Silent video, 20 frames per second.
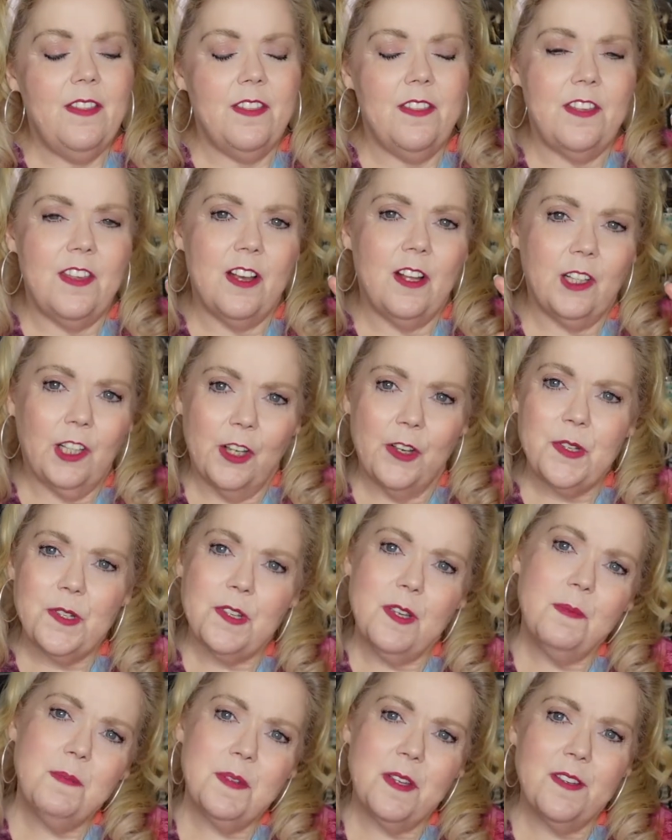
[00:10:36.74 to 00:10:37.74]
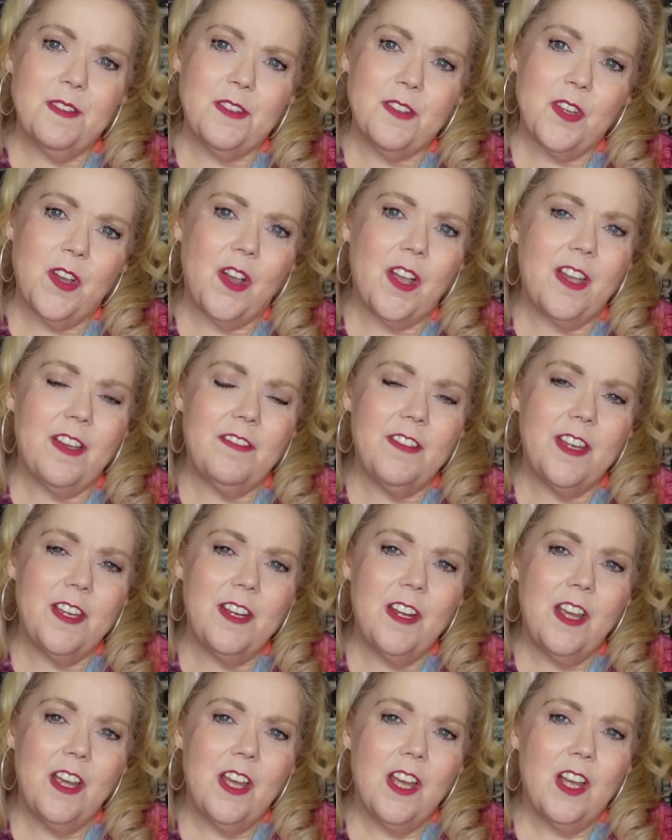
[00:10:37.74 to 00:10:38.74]
the close-ups I saw of it
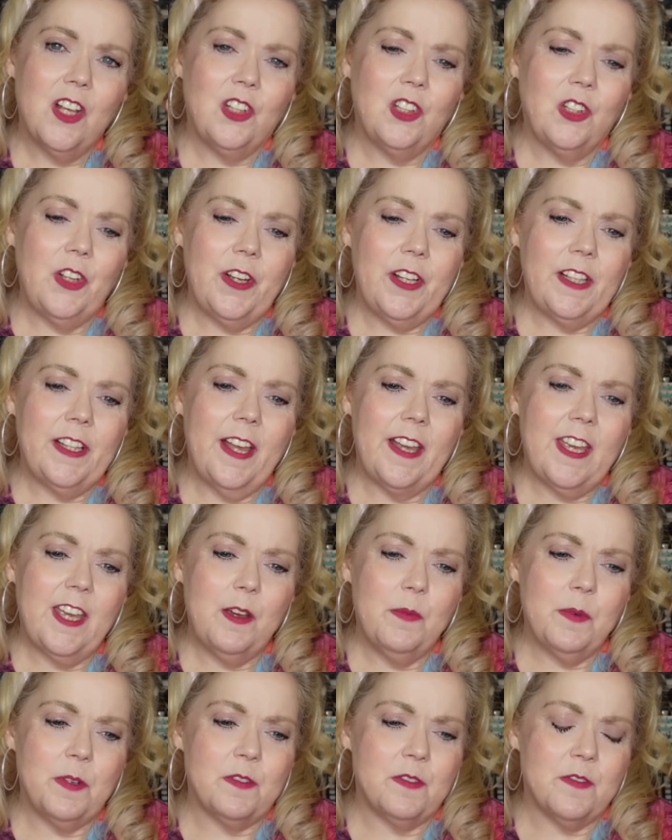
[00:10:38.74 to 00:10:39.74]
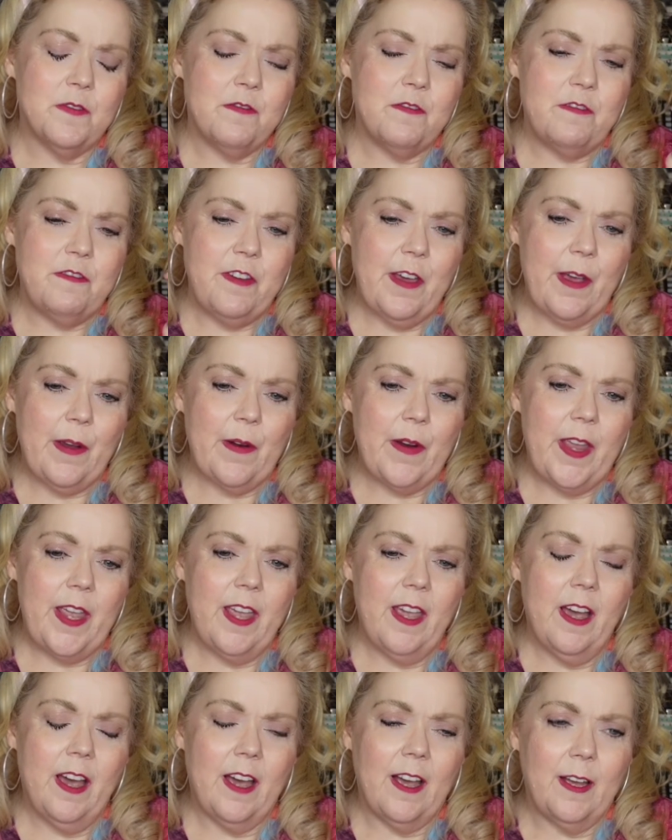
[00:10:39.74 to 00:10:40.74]
looked like it was
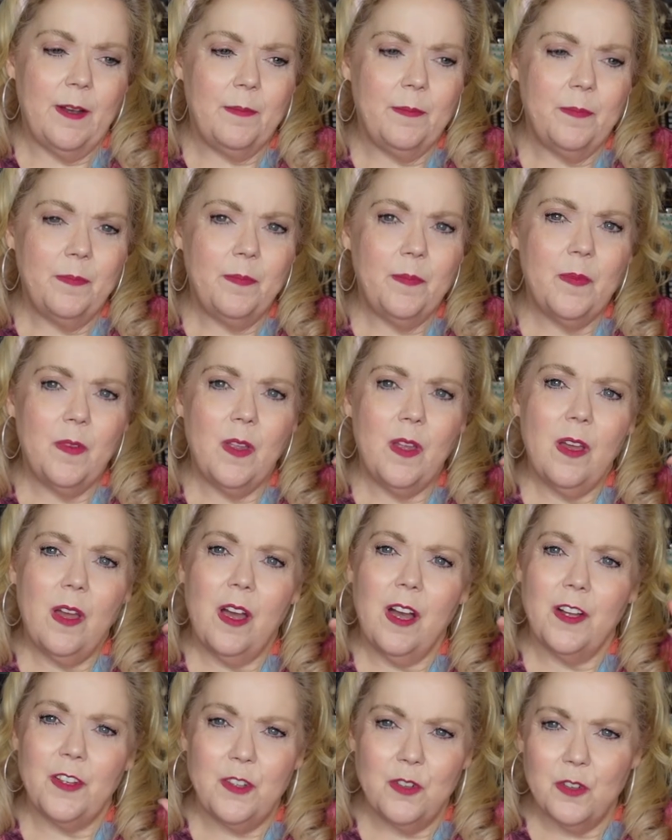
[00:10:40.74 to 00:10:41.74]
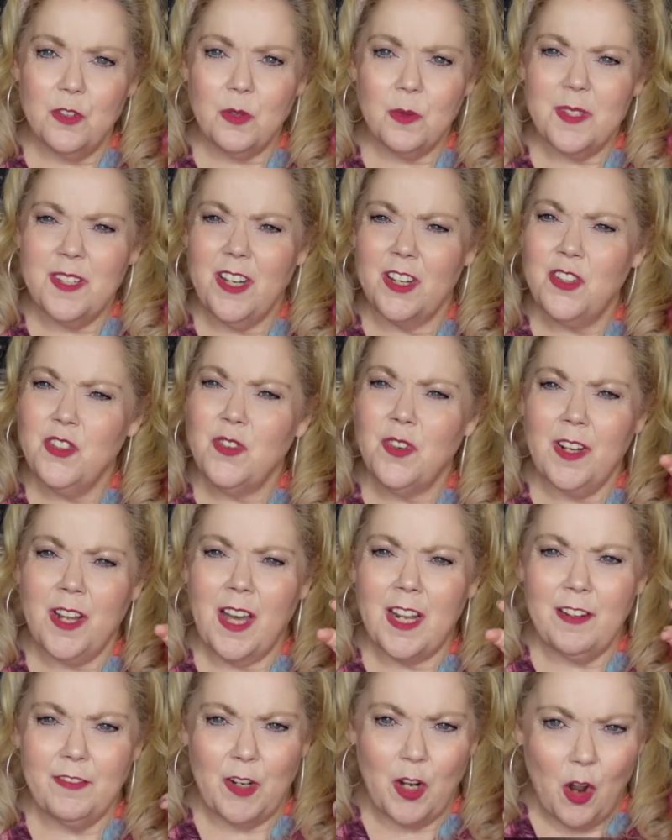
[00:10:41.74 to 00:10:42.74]
very um, unusual texture,
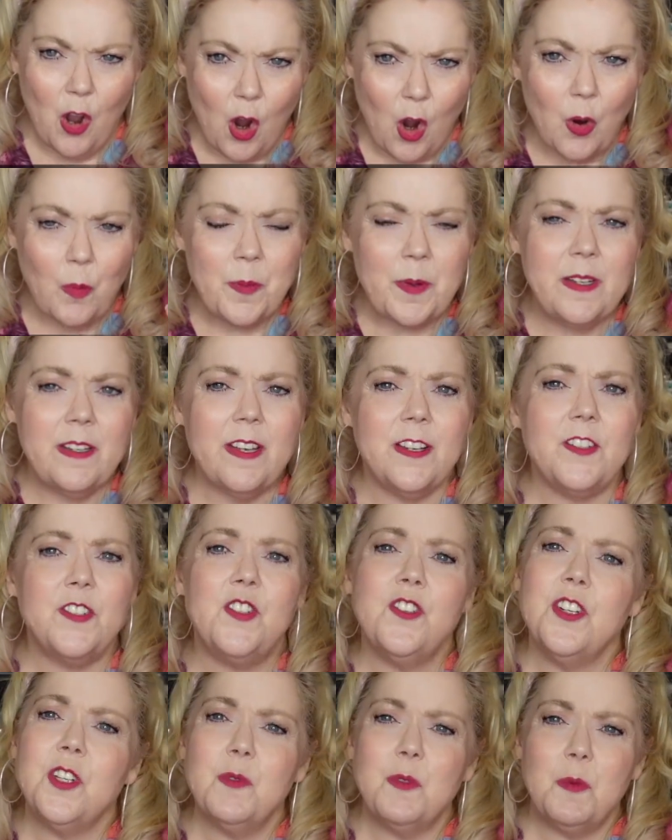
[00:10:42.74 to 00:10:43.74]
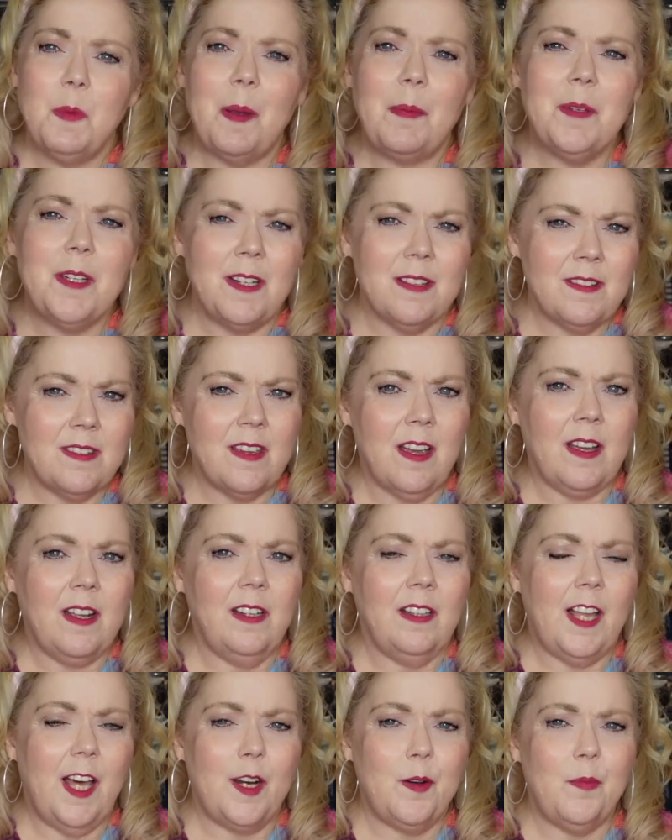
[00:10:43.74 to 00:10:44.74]
kind of an open texture that was probably going to suck in
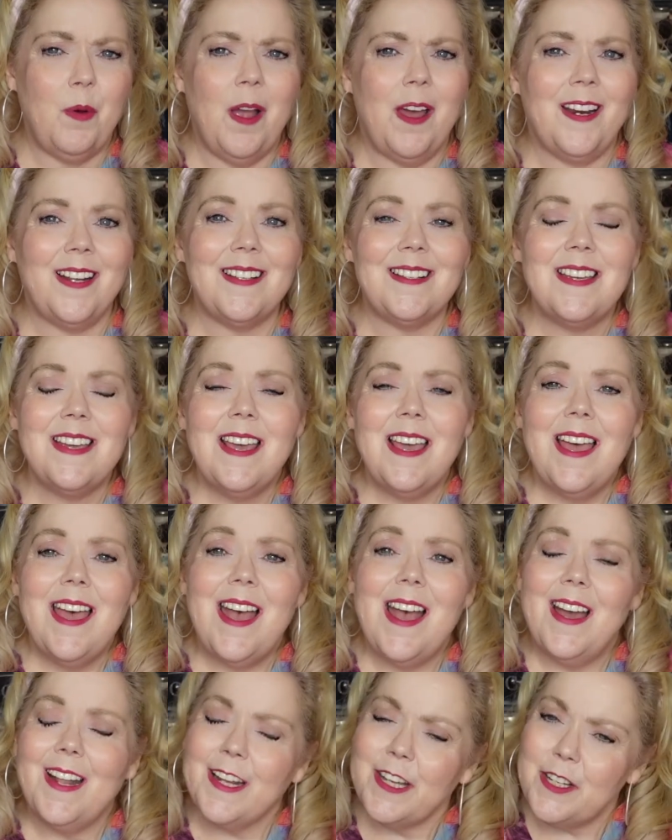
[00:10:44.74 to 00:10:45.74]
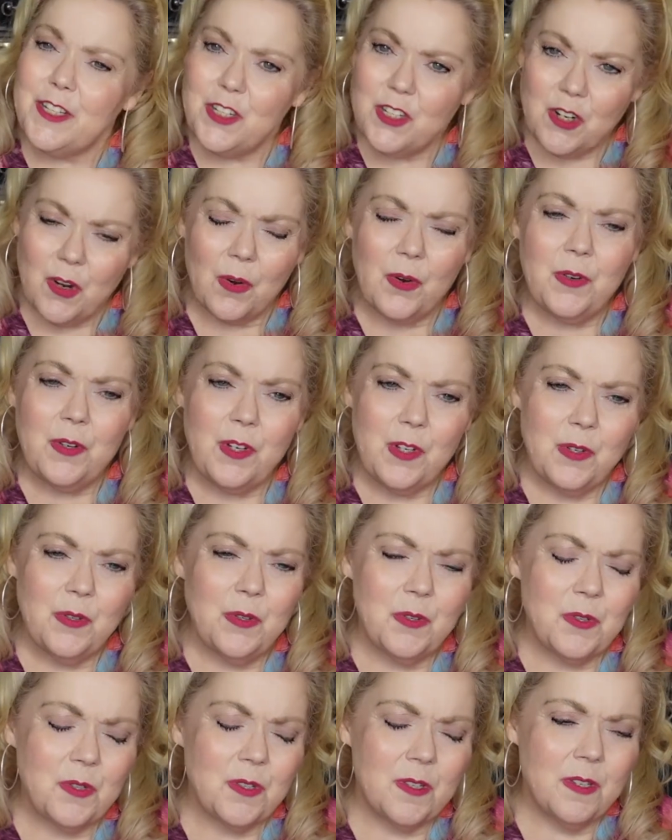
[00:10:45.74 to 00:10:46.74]
a lot of product. And I don't
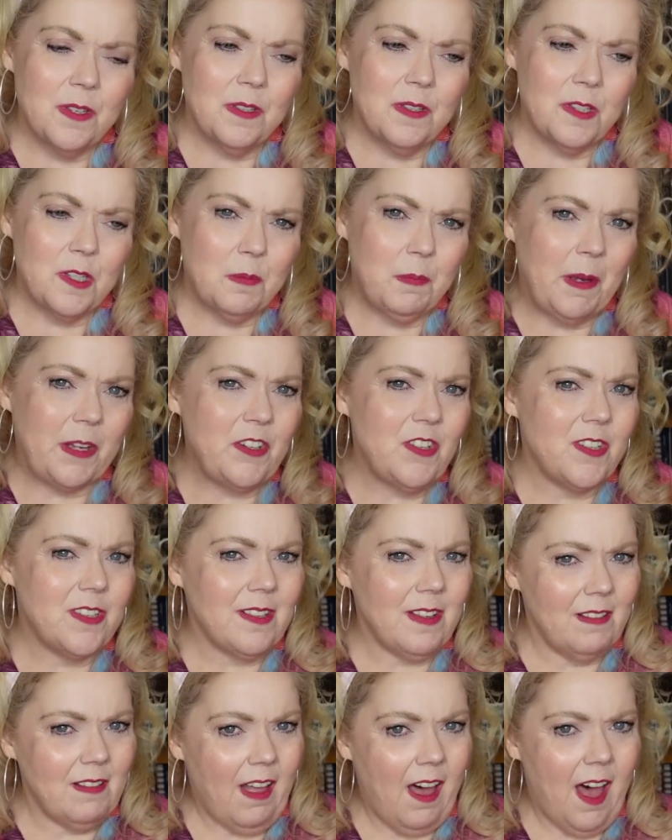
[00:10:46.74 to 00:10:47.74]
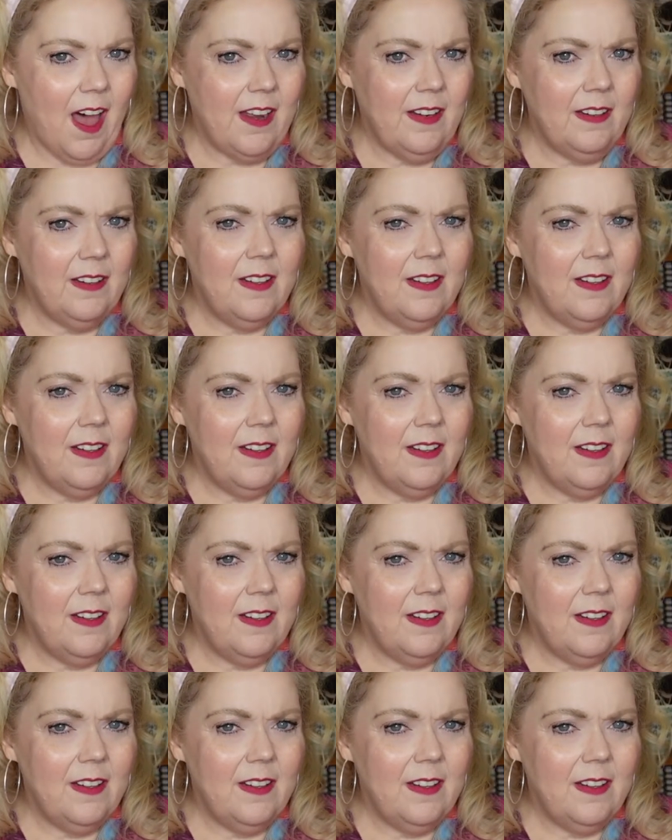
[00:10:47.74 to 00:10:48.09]
use sponges a lot.